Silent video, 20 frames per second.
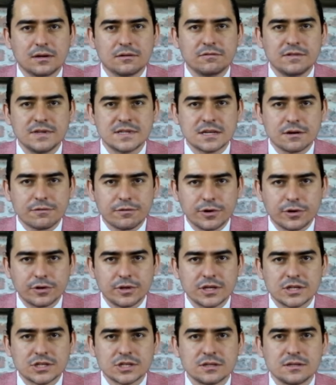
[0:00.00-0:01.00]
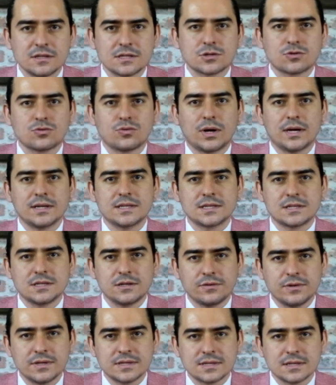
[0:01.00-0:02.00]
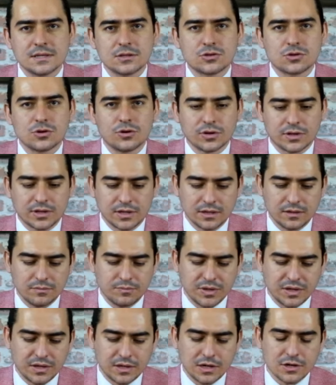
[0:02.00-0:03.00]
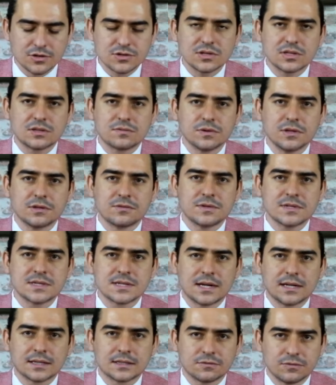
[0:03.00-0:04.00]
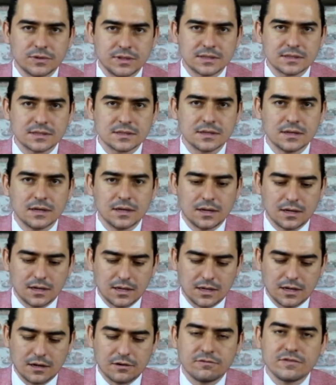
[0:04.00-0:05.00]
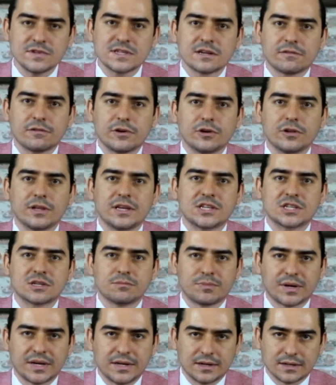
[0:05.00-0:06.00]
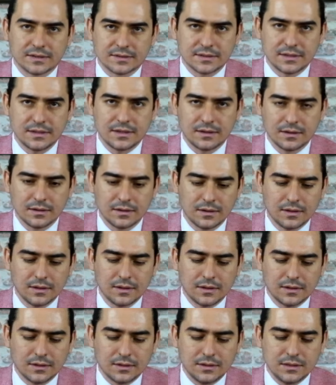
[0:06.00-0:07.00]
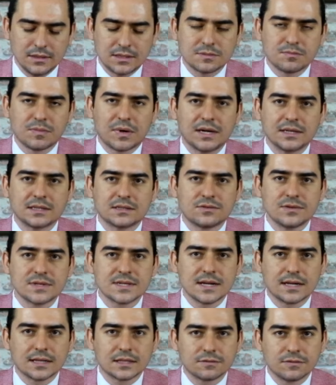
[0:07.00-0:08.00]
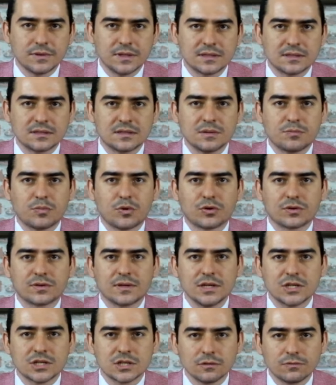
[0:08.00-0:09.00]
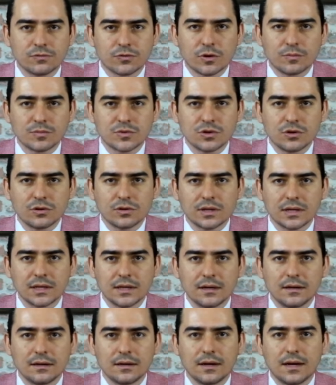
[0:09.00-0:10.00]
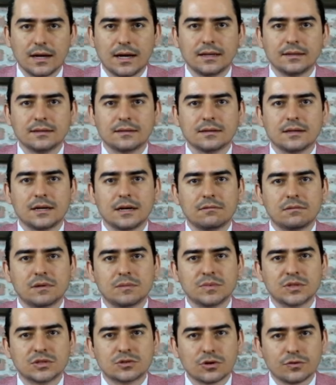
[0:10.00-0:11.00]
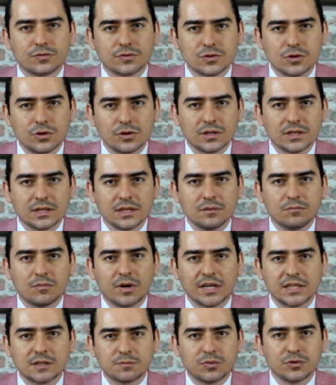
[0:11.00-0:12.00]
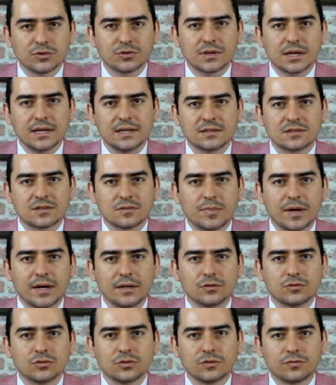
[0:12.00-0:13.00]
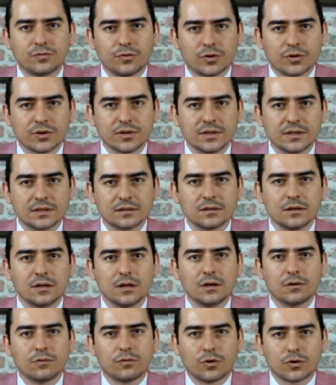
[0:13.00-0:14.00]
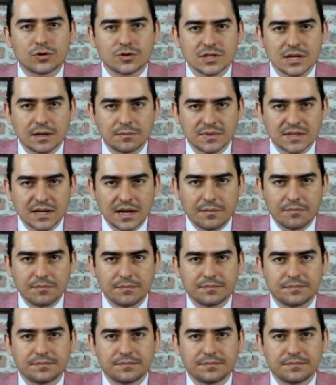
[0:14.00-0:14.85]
Visa violation is quite serious in Turkey because it will result with visa violation penalty. It might result with deportation from Turkey and the government of Turkey might put entry ban to the foreigner for some time.